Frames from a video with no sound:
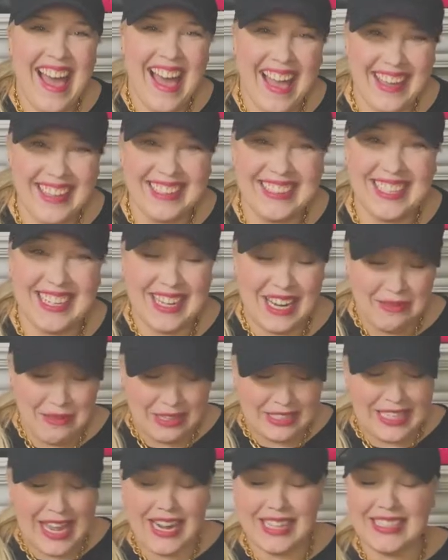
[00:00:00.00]
I sent him
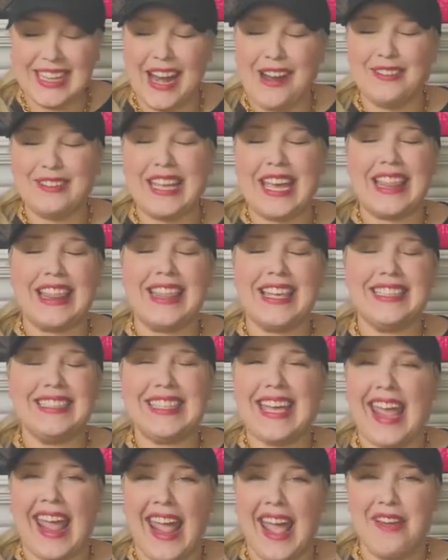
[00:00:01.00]
a text and I was like, this
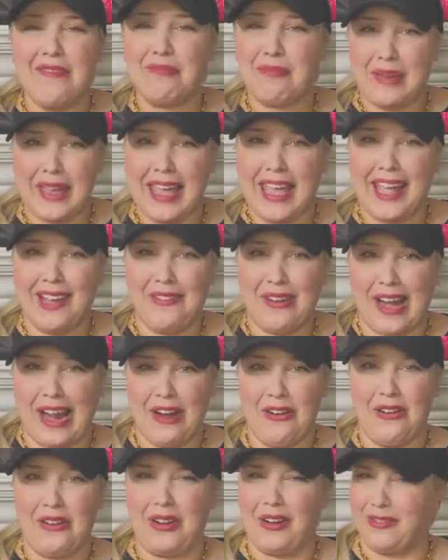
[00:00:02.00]
can't be what
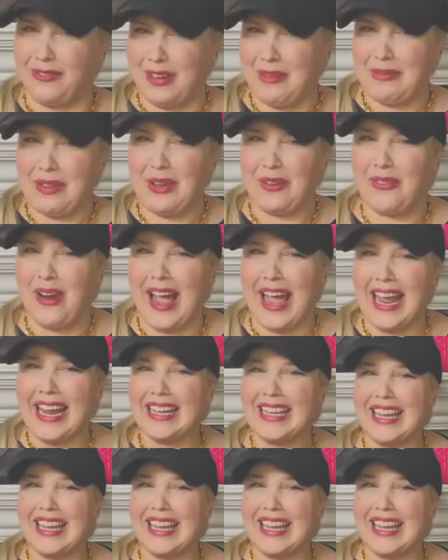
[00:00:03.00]
I ordered from you, right?